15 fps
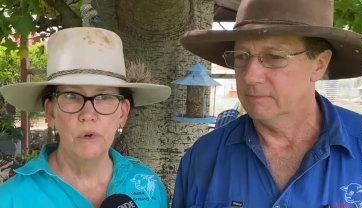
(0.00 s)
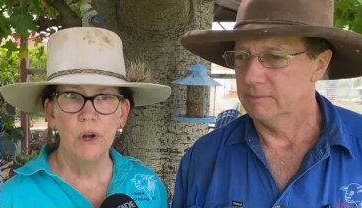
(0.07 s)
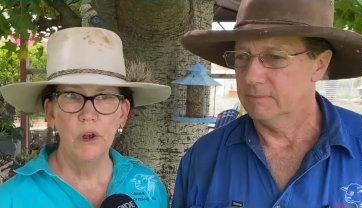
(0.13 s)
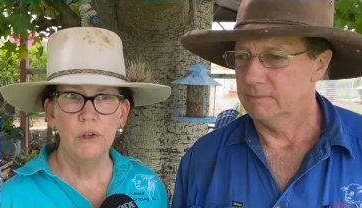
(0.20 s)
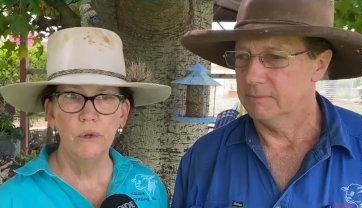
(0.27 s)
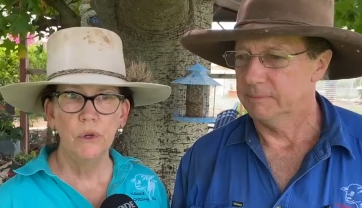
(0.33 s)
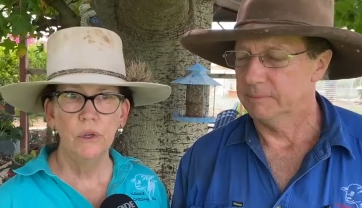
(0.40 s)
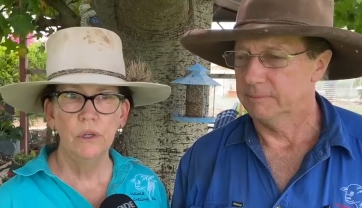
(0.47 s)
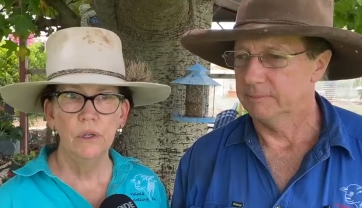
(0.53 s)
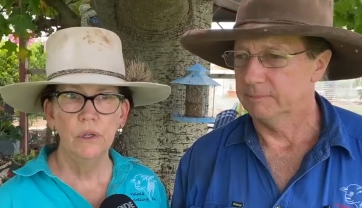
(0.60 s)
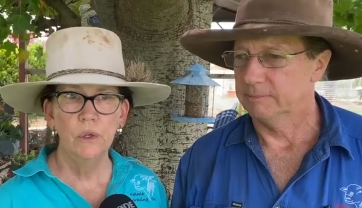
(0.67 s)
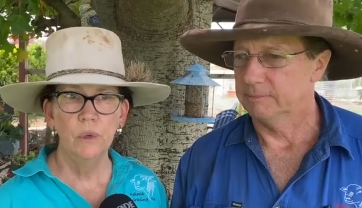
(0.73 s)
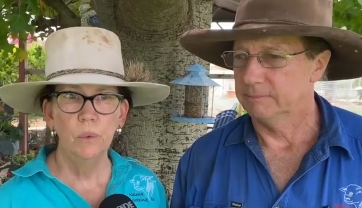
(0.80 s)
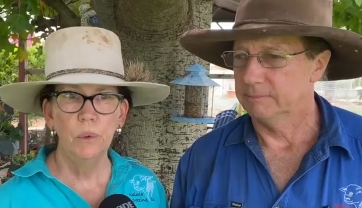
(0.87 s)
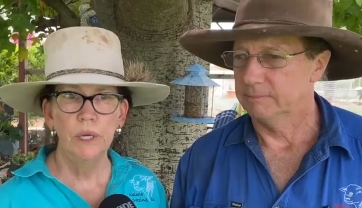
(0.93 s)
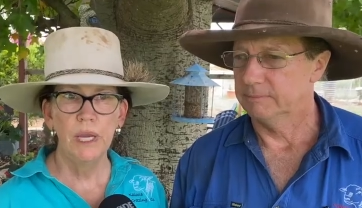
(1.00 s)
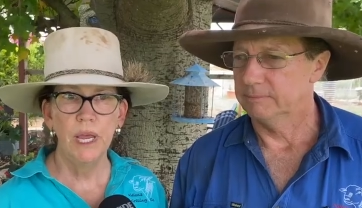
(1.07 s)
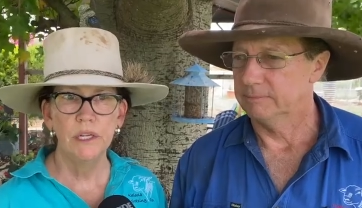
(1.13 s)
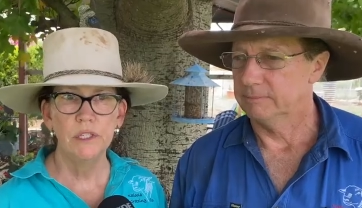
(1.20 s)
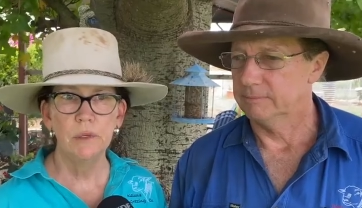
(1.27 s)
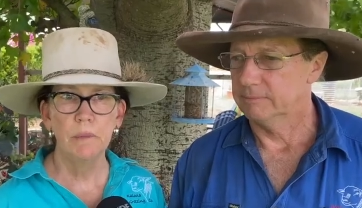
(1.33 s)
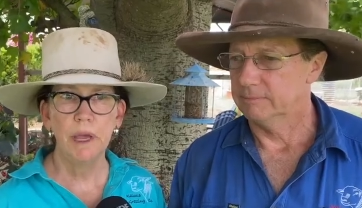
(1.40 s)
Speaker 1: broke, we
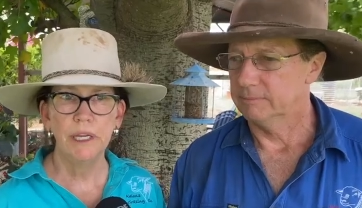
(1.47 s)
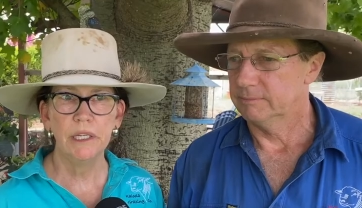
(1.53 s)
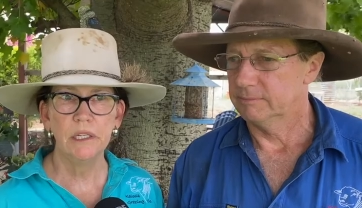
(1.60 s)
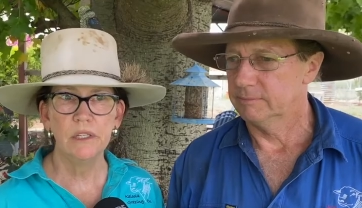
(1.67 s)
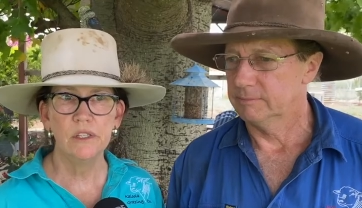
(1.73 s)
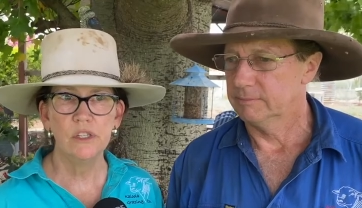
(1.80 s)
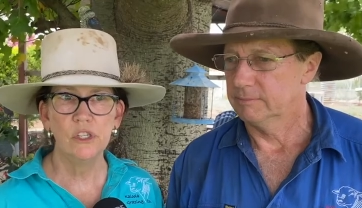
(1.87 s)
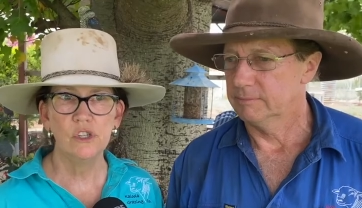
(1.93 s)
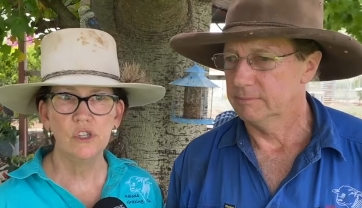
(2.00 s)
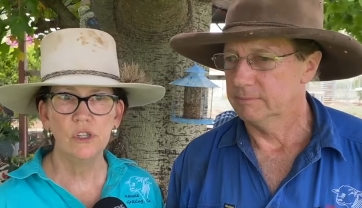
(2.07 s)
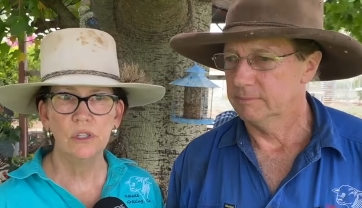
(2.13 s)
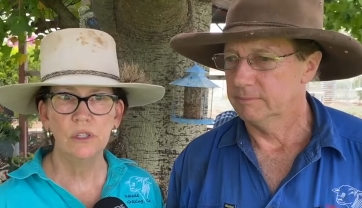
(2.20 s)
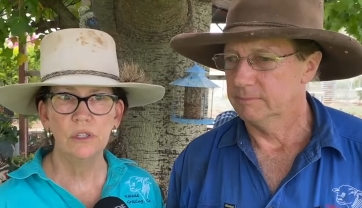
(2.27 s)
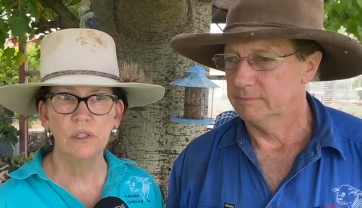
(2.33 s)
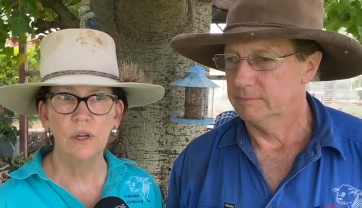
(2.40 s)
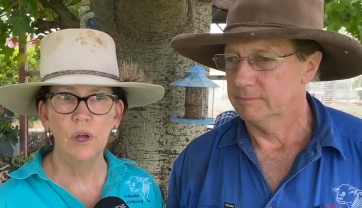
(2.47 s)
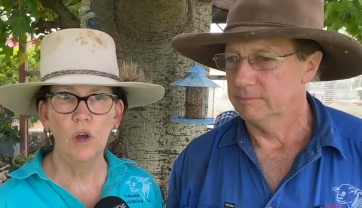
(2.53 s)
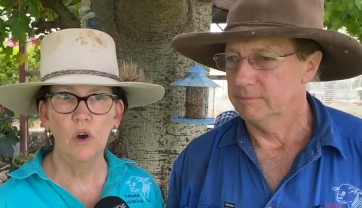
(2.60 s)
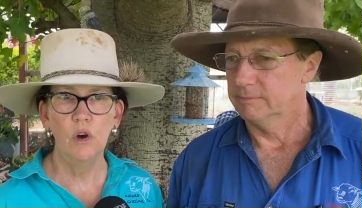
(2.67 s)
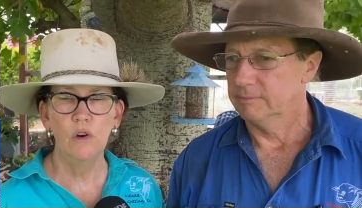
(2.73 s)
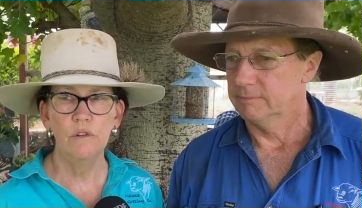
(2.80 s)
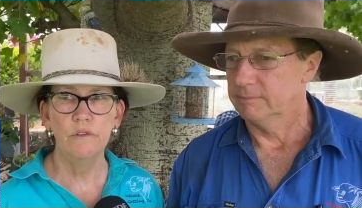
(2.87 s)
had to make a decision
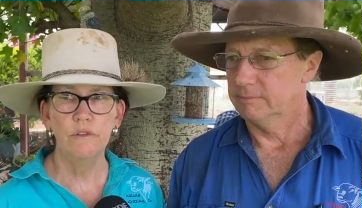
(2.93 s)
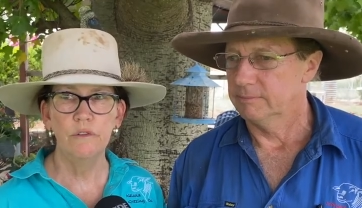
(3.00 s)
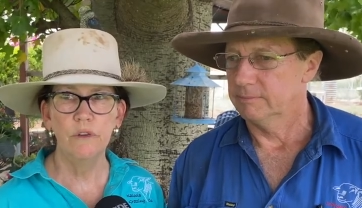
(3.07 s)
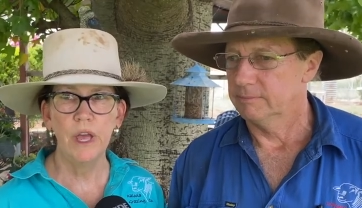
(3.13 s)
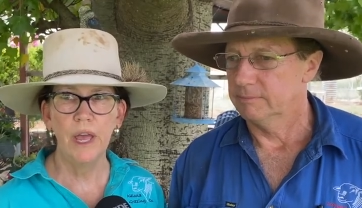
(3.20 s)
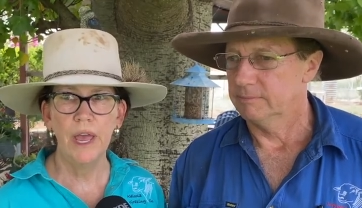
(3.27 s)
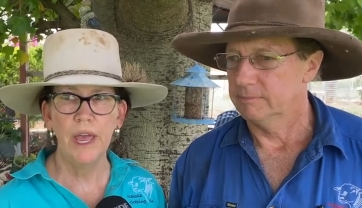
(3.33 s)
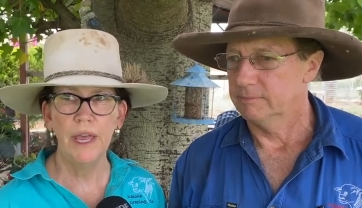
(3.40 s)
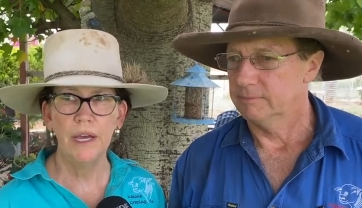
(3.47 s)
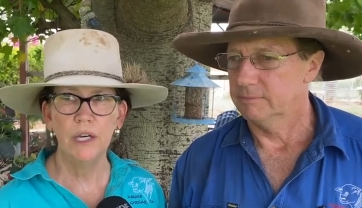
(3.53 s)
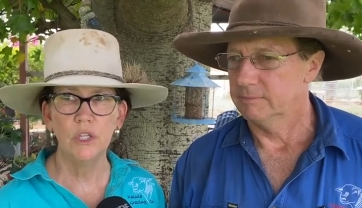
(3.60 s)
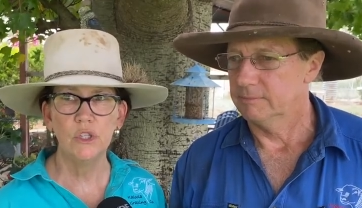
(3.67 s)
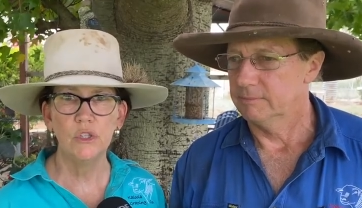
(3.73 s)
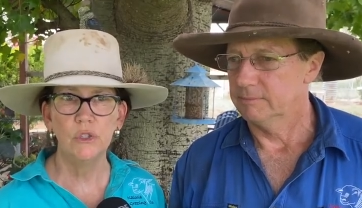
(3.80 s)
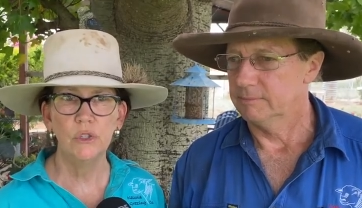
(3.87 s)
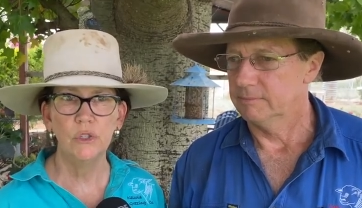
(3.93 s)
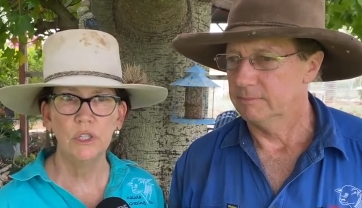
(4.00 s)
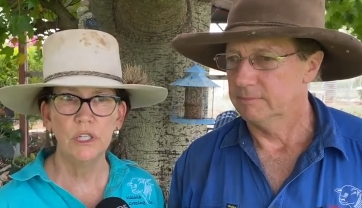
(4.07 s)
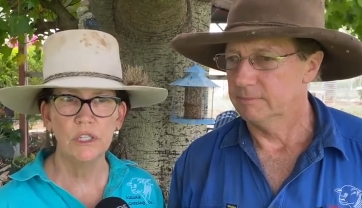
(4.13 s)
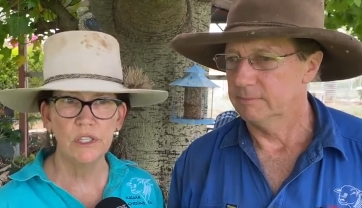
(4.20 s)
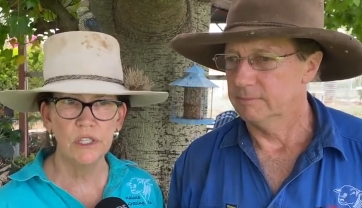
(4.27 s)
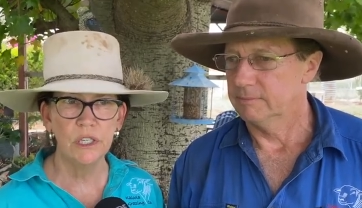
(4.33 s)
of how to
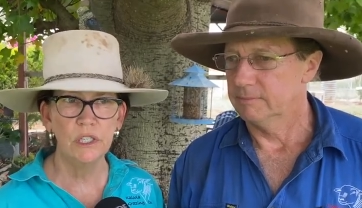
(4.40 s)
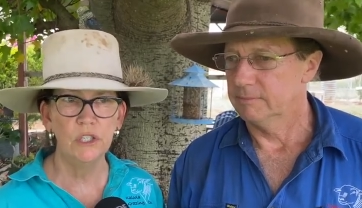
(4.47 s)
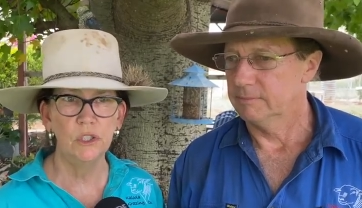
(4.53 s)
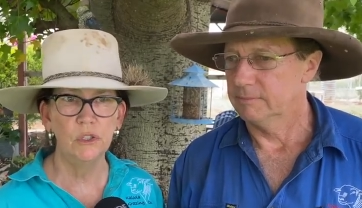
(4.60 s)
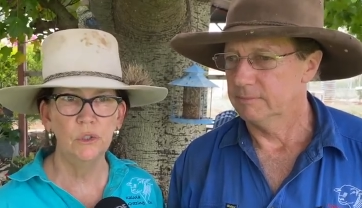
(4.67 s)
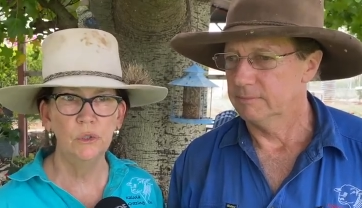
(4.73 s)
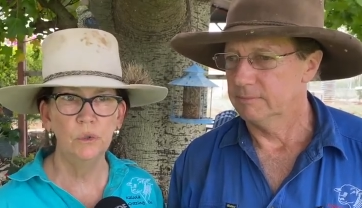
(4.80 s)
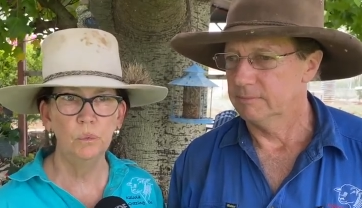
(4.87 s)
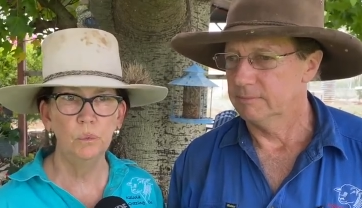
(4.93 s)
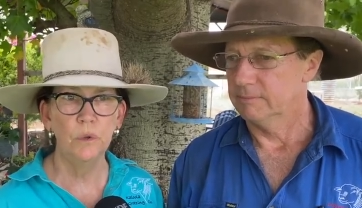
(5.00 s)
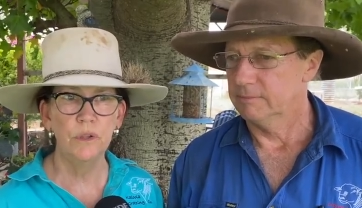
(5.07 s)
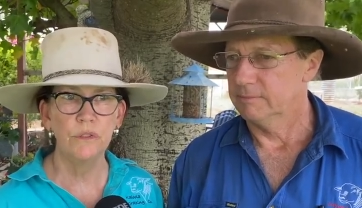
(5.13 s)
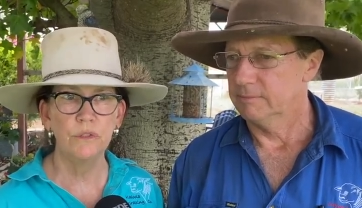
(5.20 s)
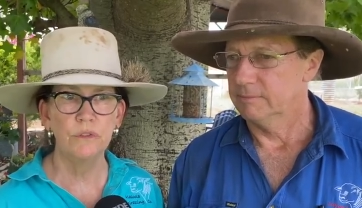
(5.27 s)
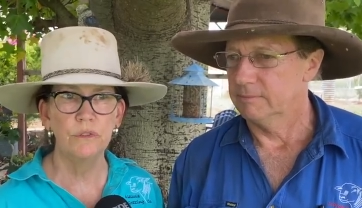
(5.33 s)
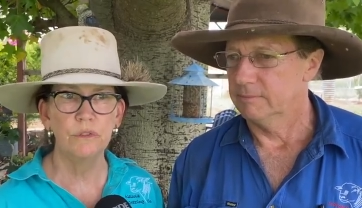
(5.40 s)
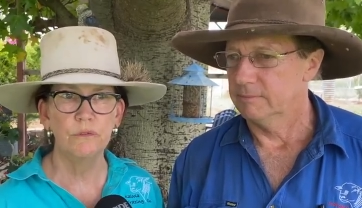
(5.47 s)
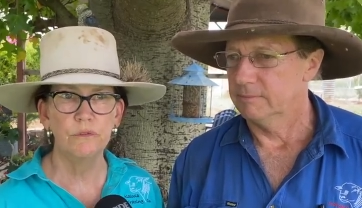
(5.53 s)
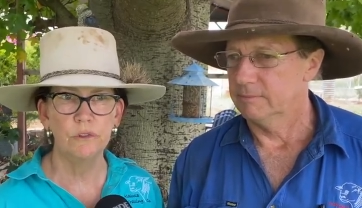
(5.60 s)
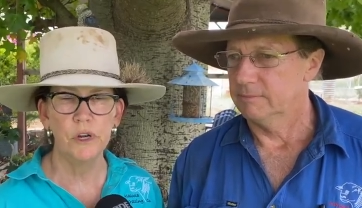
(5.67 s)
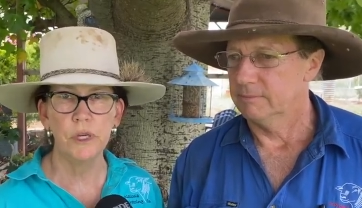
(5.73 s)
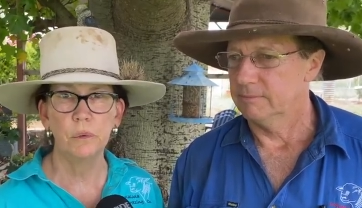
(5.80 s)
continue with
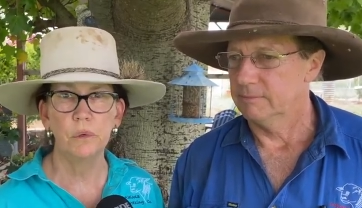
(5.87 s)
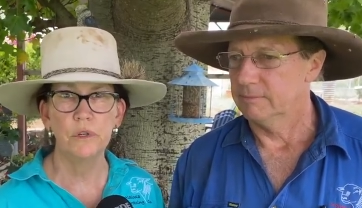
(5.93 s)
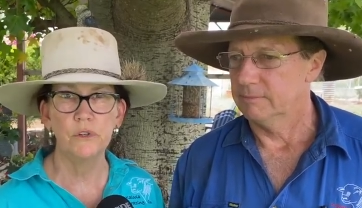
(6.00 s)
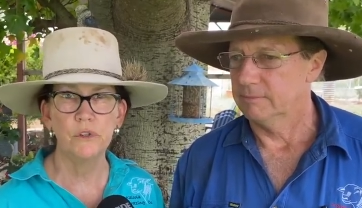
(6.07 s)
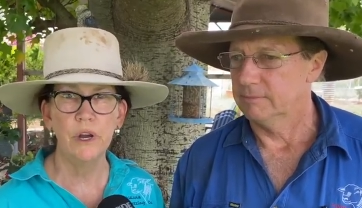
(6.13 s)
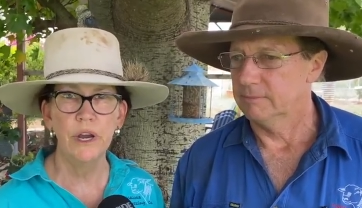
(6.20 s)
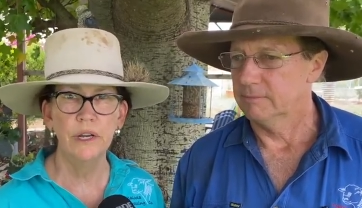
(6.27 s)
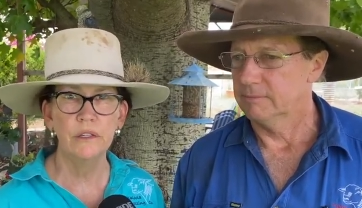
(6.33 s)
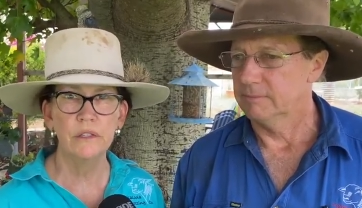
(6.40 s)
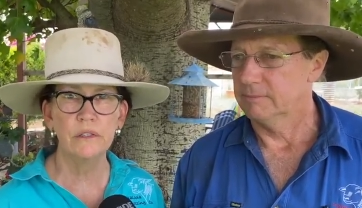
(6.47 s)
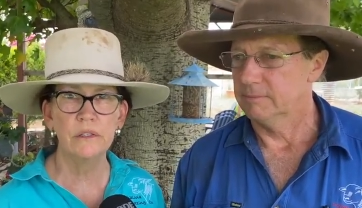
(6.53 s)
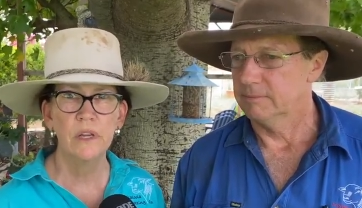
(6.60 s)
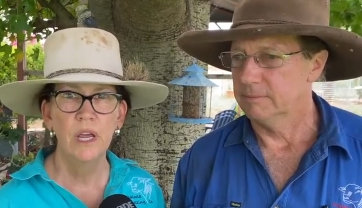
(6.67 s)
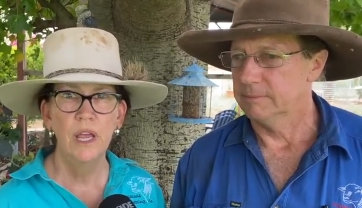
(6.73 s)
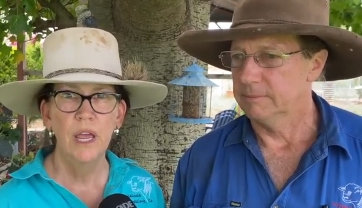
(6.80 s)
frequent droughts,